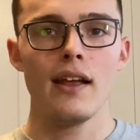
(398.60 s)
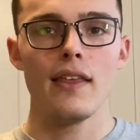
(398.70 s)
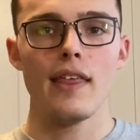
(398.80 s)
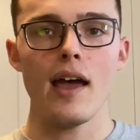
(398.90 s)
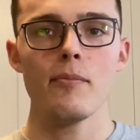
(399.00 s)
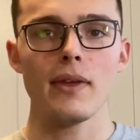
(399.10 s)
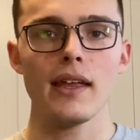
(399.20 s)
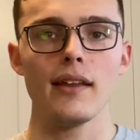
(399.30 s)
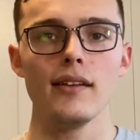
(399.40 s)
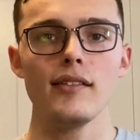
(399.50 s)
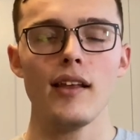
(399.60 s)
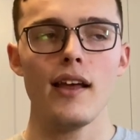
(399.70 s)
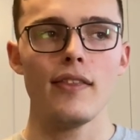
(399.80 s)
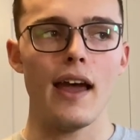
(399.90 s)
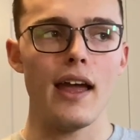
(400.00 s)
that means
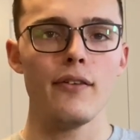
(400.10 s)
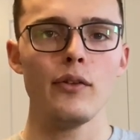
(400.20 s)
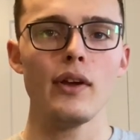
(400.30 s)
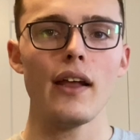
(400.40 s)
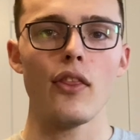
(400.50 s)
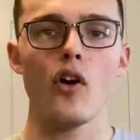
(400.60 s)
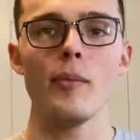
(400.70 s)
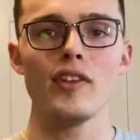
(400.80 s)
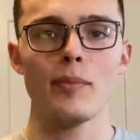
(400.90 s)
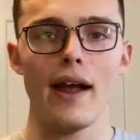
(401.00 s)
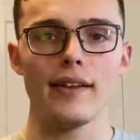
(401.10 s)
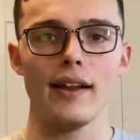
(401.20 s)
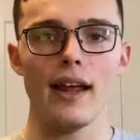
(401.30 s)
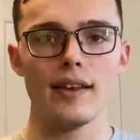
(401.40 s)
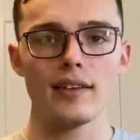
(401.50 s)
that if you get the home inspected
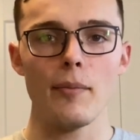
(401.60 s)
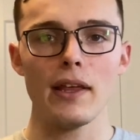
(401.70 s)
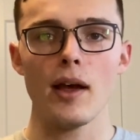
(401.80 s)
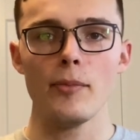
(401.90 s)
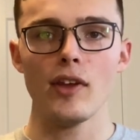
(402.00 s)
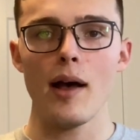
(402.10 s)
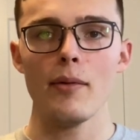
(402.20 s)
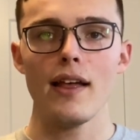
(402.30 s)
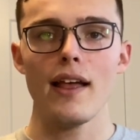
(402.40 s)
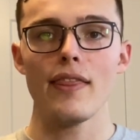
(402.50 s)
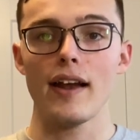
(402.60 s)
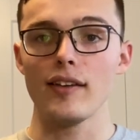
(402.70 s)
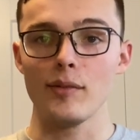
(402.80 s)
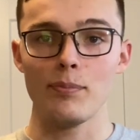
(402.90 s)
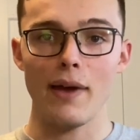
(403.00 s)
and something comes up that
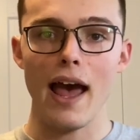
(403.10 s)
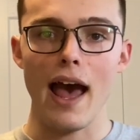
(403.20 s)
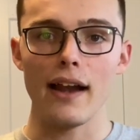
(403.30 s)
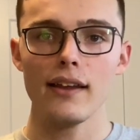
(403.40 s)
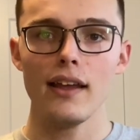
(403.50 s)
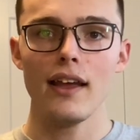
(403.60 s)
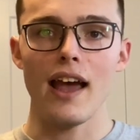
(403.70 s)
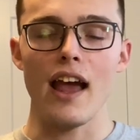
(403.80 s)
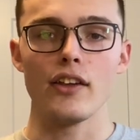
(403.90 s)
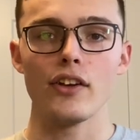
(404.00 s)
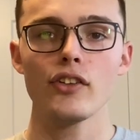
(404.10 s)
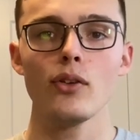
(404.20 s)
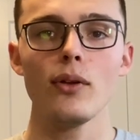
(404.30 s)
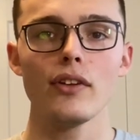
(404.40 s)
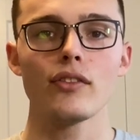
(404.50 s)
is bad, at your
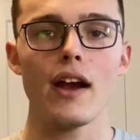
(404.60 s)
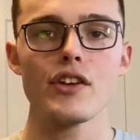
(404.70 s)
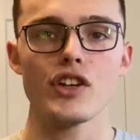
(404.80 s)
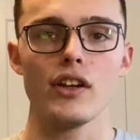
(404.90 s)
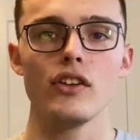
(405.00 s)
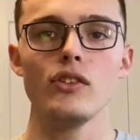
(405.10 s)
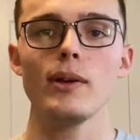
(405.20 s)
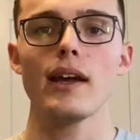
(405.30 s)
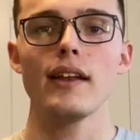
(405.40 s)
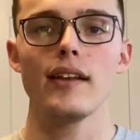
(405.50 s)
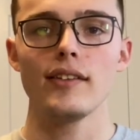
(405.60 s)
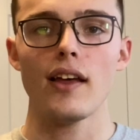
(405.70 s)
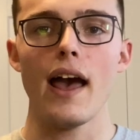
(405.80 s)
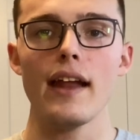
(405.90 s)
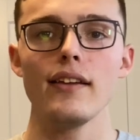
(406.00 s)
sole discretion, you can
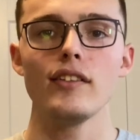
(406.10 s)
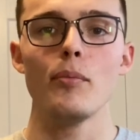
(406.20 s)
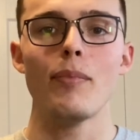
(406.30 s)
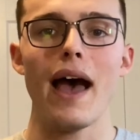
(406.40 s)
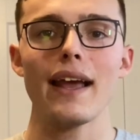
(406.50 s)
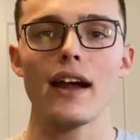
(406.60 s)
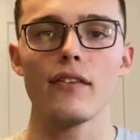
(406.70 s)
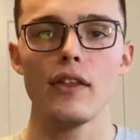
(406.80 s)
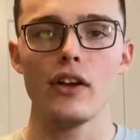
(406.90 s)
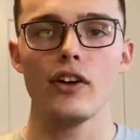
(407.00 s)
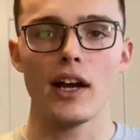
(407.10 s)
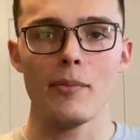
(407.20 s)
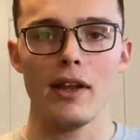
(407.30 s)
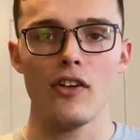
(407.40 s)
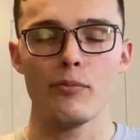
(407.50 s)
decide to back out of the
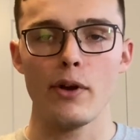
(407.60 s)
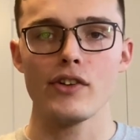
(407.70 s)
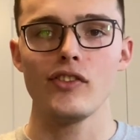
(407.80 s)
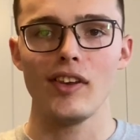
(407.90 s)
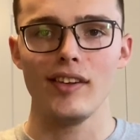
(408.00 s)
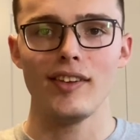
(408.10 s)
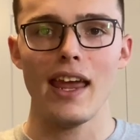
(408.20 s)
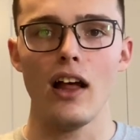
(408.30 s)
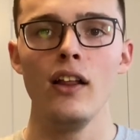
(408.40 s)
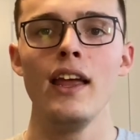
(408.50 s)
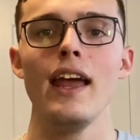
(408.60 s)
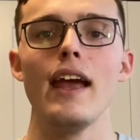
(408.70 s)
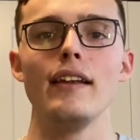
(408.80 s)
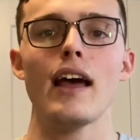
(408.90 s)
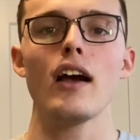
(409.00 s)
agreement of purchase and sale
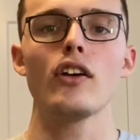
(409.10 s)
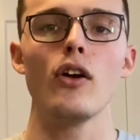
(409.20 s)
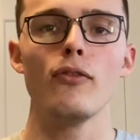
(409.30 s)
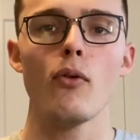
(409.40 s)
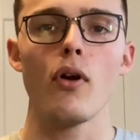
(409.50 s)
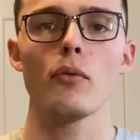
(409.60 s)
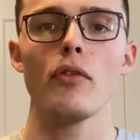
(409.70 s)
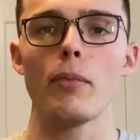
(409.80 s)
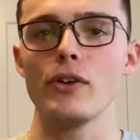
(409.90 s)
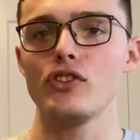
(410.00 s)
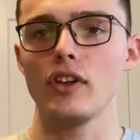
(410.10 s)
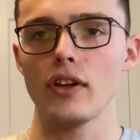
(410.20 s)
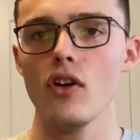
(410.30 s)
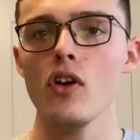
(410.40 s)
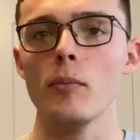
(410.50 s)
and not go forward with purchasing the
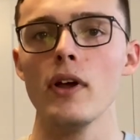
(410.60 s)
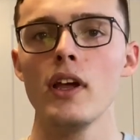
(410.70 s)
home.